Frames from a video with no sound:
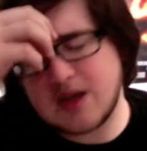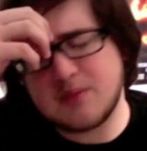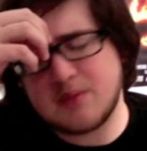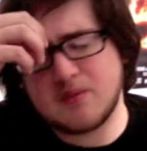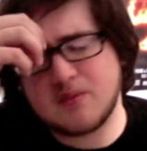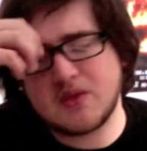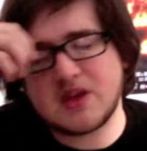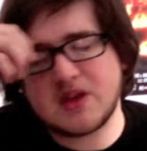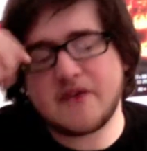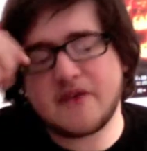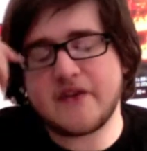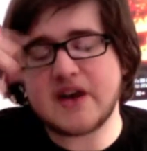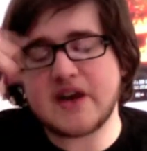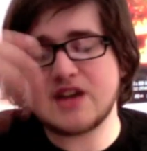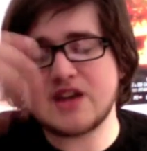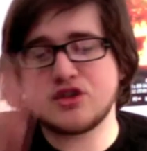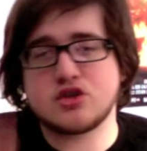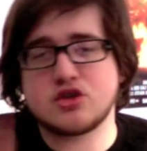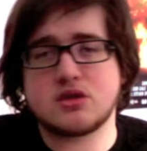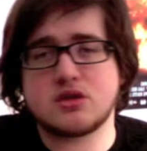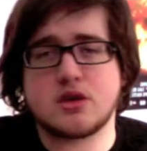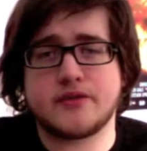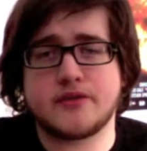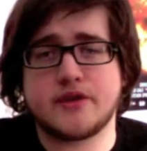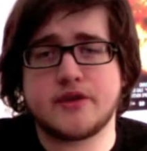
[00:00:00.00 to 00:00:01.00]

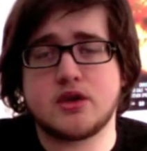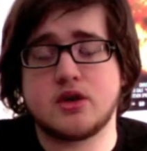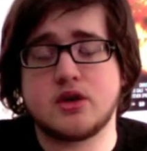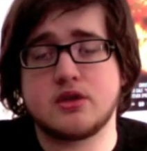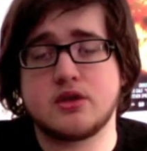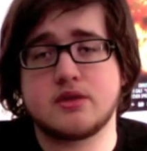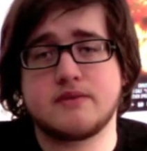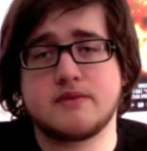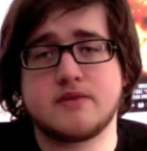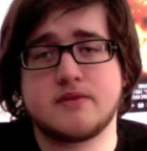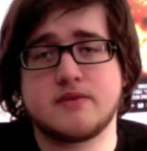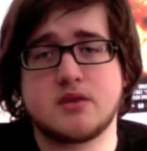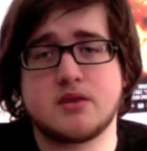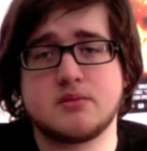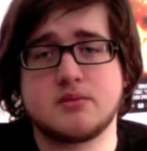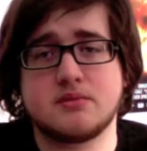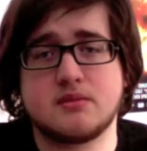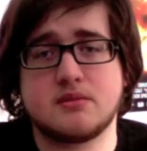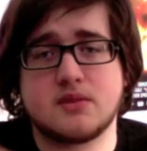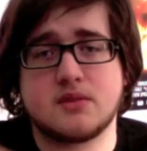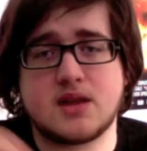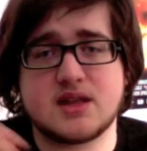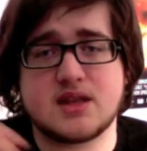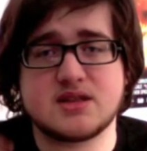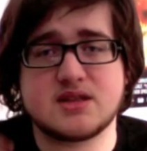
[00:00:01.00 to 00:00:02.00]
invasion of Earth from
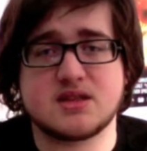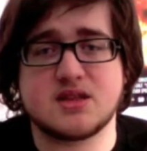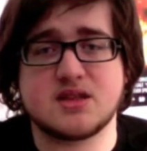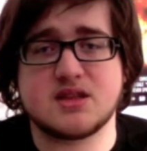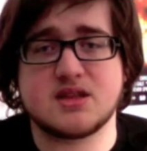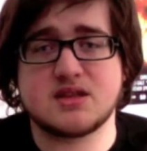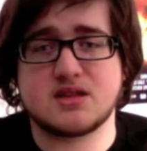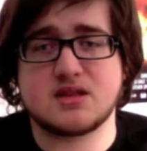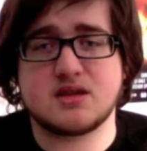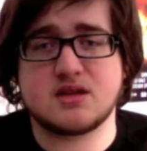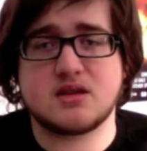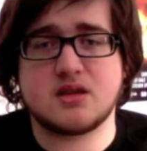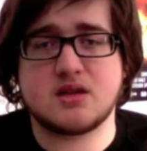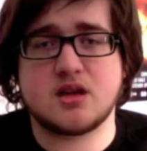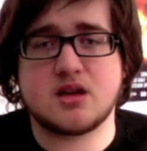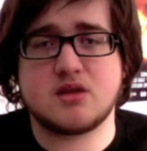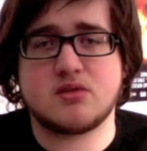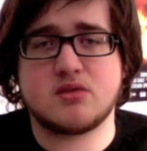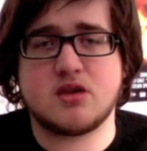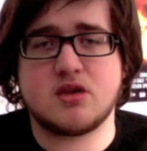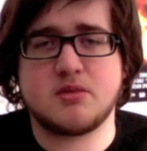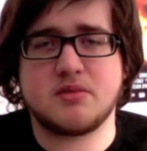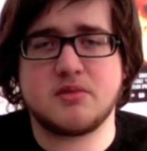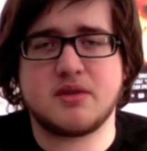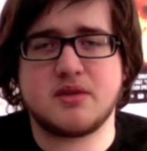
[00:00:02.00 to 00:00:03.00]
Atlantis,
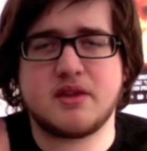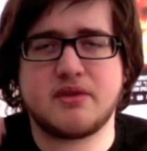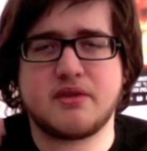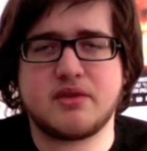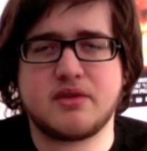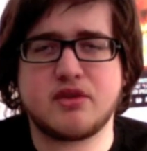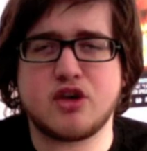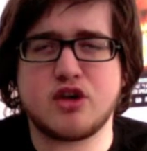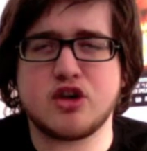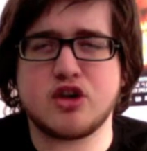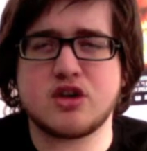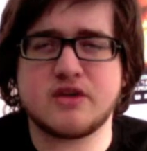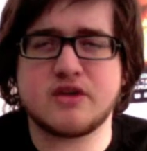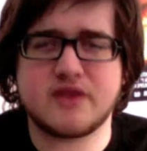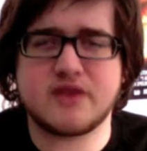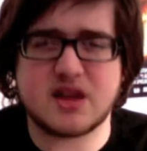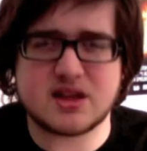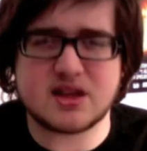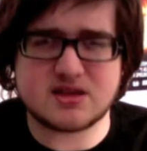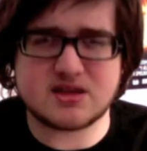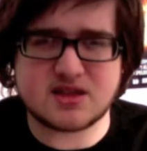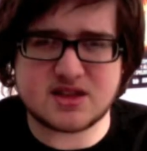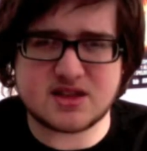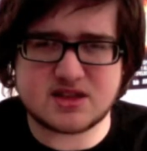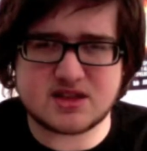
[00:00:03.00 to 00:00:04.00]
the Throne of
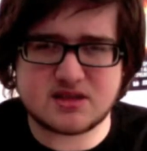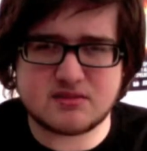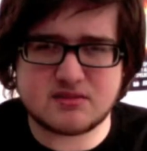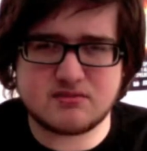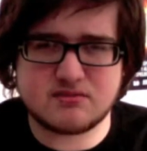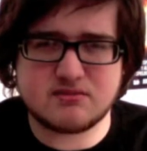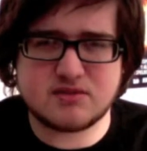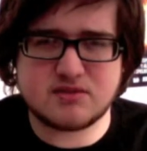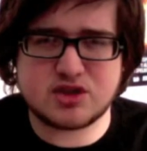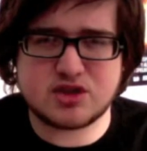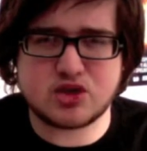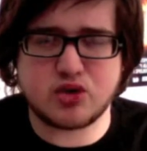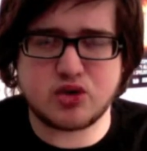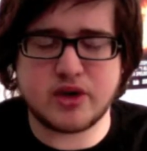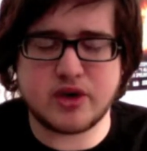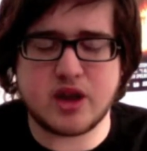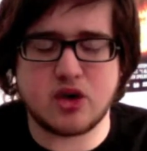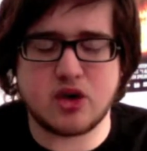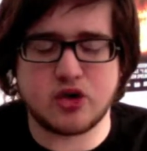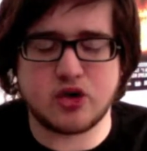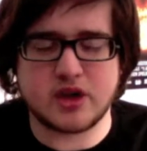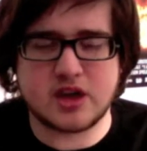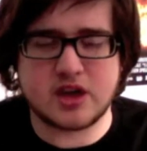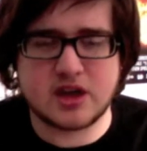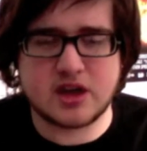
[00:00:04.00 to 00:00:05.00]
Atlantis
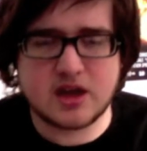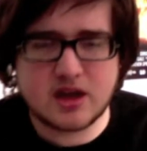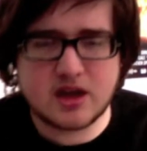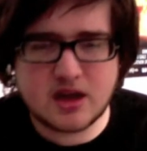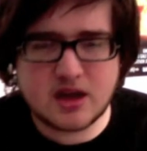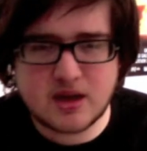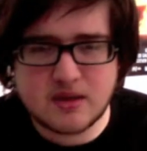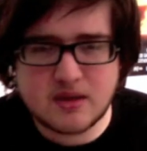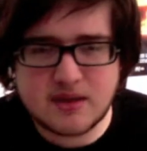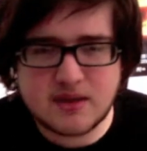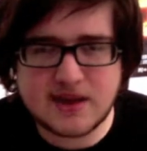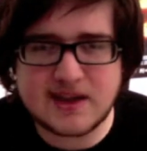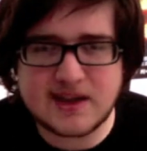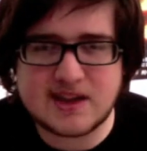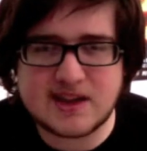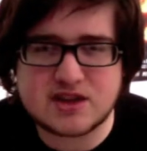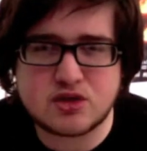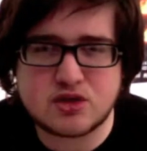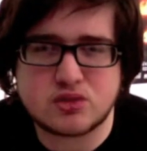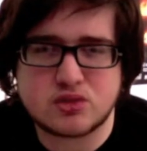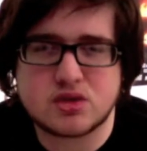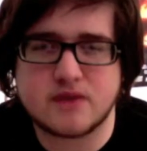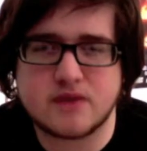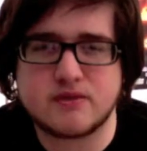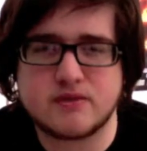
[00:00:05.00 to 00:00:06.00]
storyline. He's
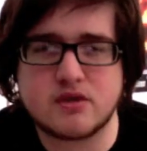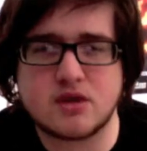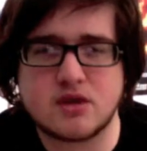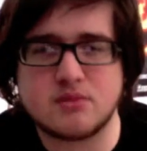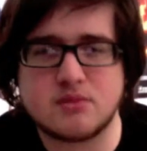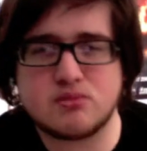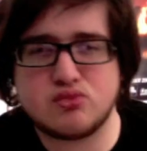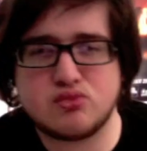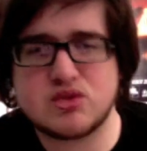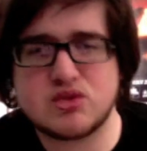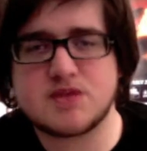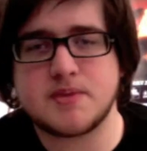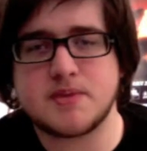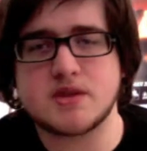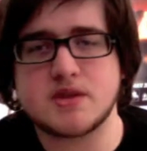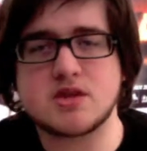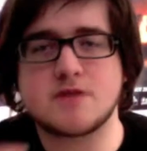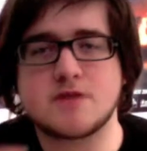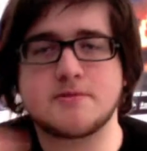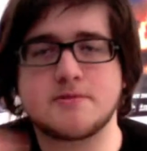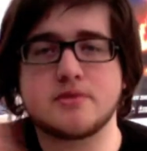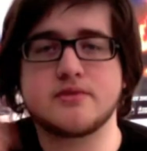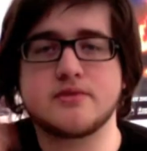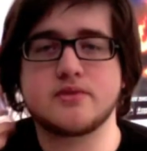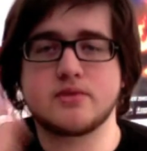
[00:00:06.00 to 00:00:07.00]
sort of
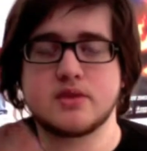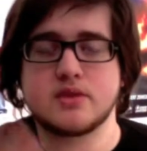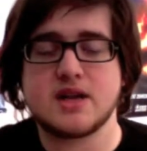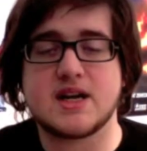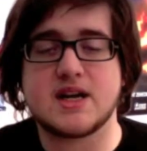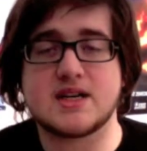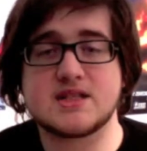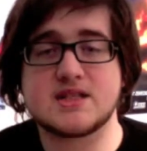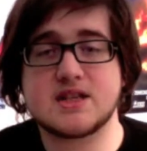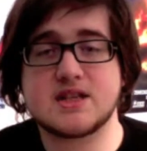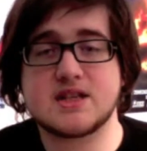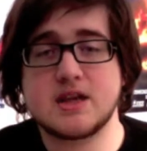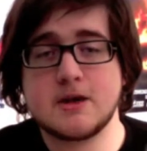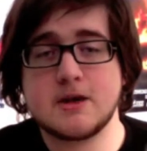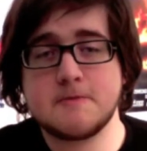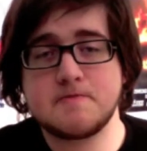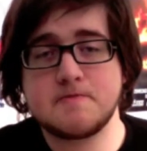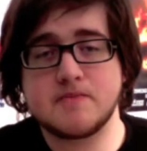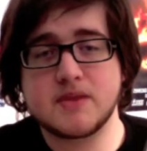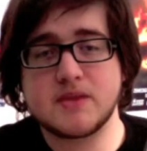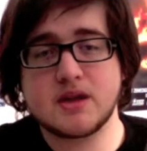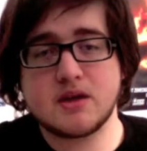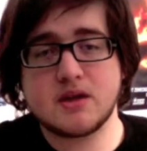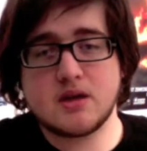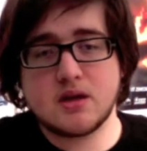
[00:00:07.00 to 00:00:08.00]
responsible for that,
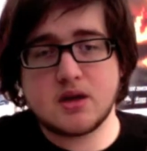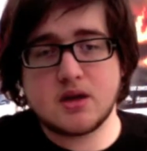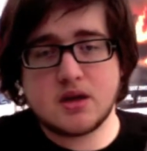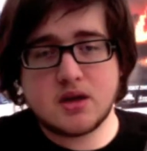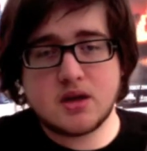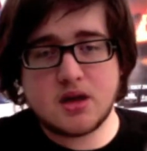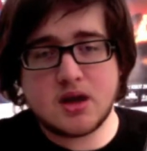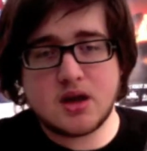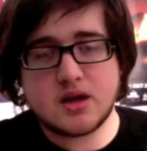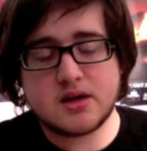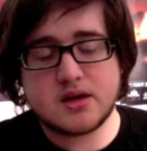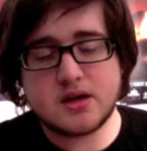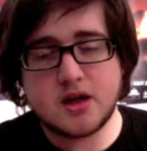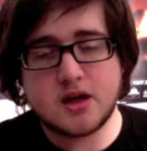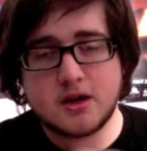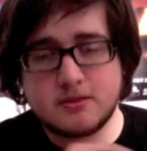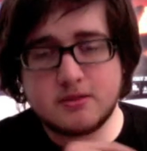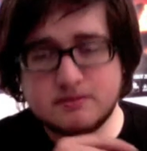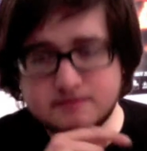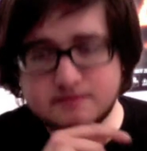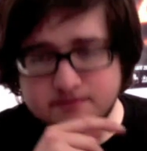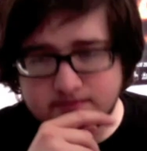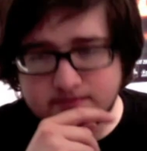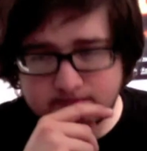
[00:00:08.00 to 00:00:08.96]
and